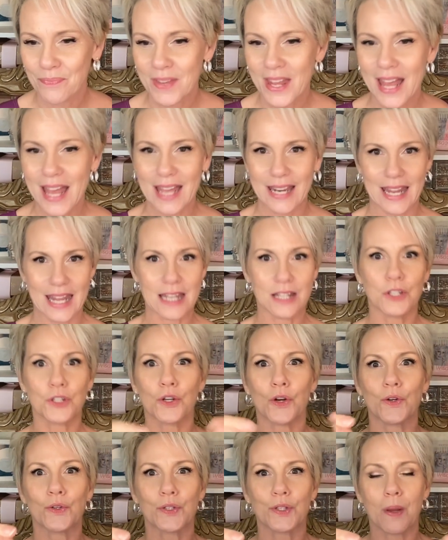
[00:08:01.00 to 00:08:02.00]

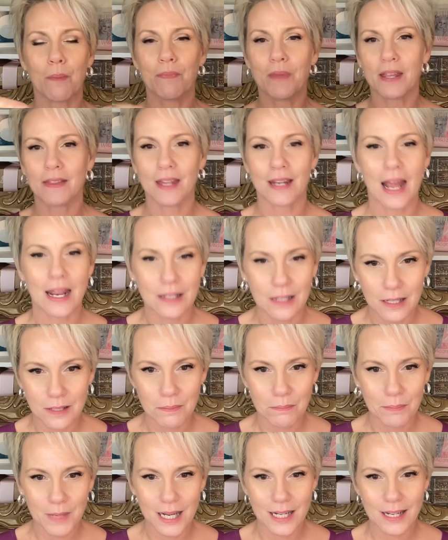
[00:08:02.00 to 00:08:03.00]
inserts something that I
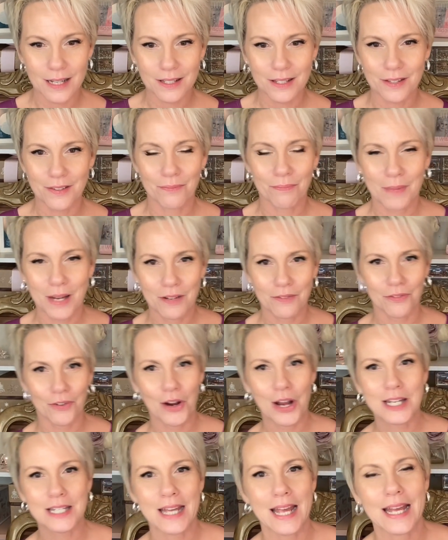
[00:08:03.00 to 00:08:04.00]
didn't mean for
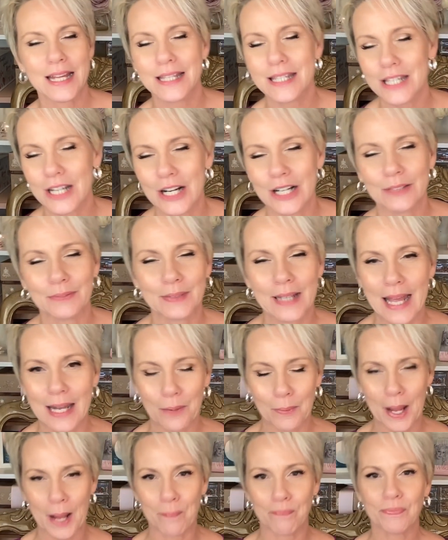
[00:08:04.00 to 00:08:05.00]
it to insert.
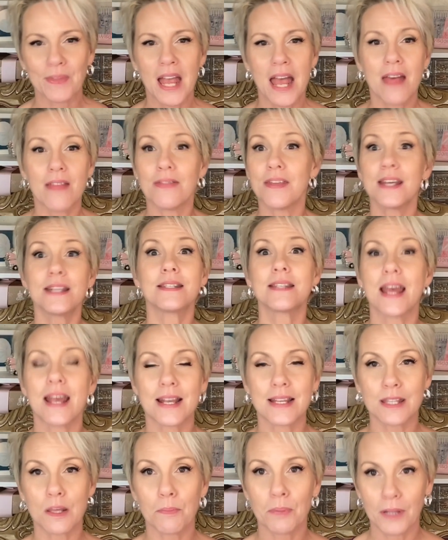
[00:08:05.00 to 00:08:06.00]
Anyway, this
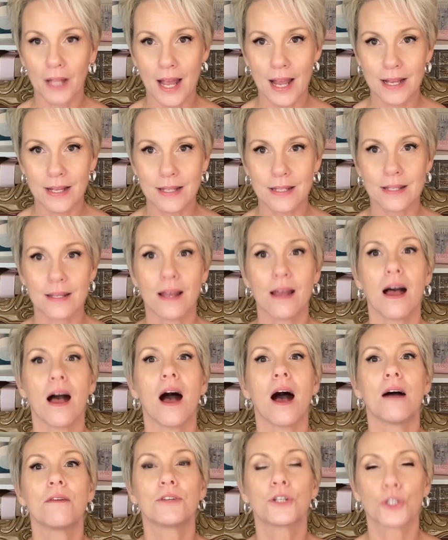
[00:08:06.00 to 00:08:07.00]
takes the place
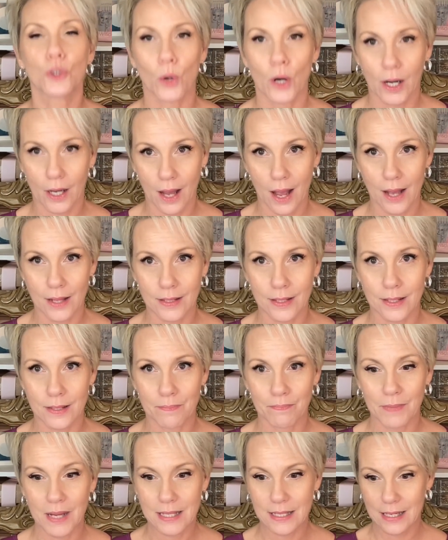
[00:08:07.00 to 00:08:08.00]
of
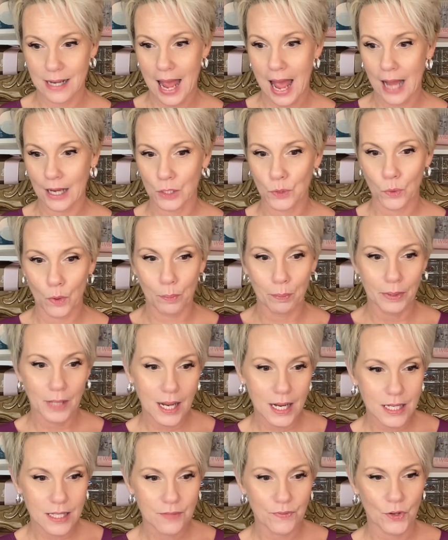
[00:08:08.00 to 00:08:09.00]
shortcuts. It's an actual
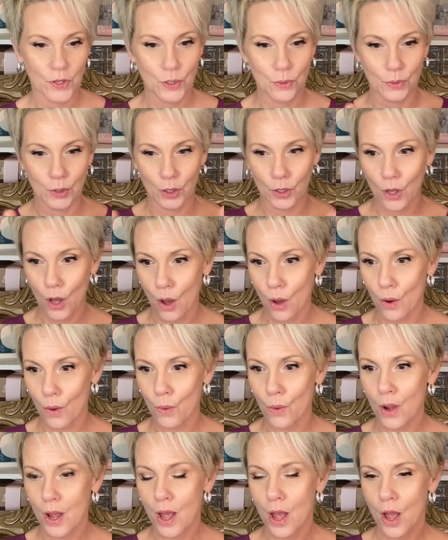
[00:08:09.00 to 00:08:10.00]
place for you to
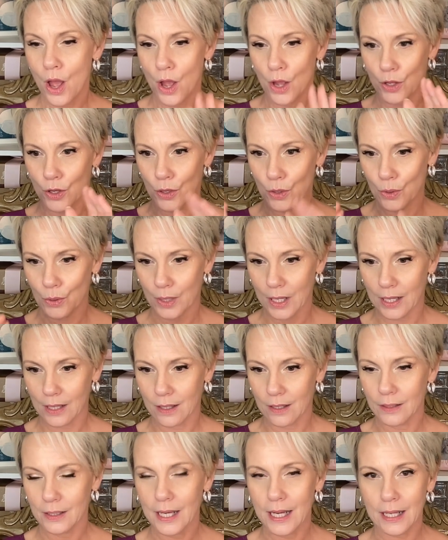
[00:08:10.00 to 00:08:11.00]
go. You can
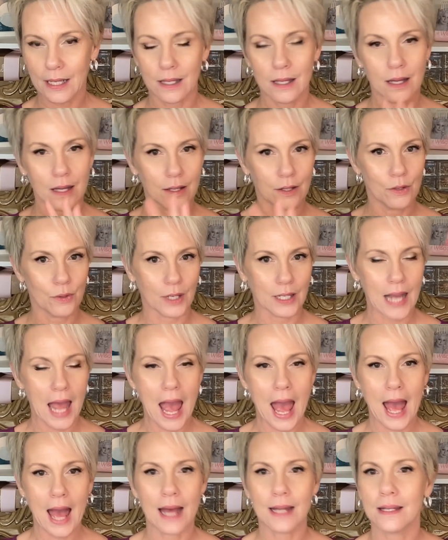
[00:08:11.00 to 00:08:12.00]
click, you can
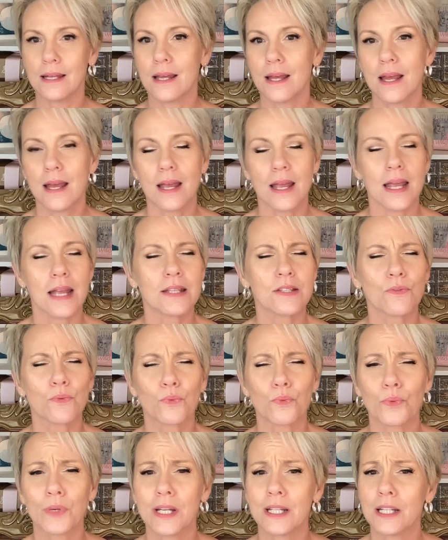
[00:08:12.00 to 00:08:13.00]
add. It's
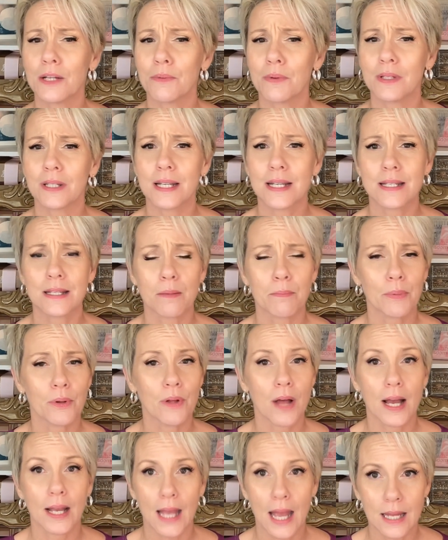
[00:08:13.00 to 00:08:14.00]
really, really
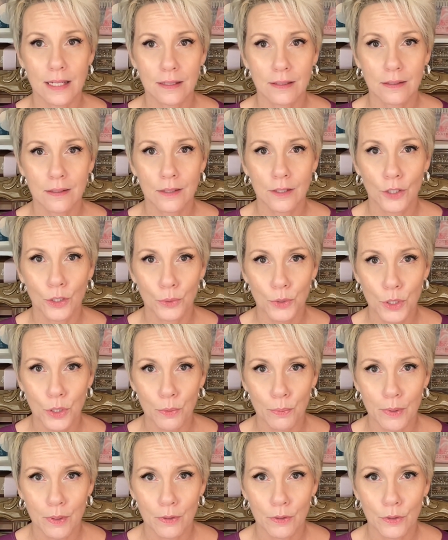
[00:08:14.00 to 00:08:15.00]
simple. Again,
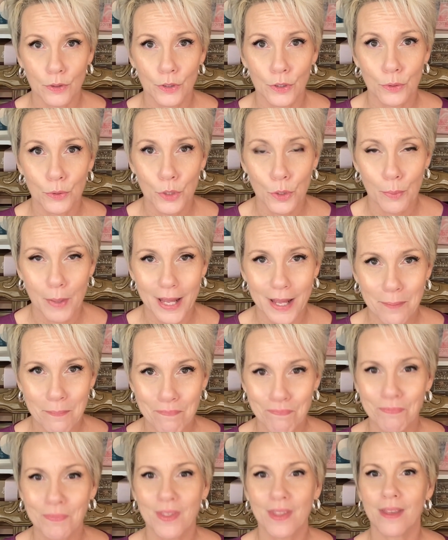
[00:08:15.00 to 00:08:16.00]
YouTube
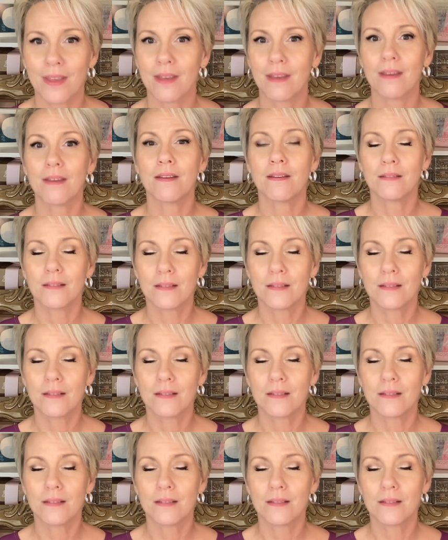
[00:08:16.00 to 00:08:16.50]
it.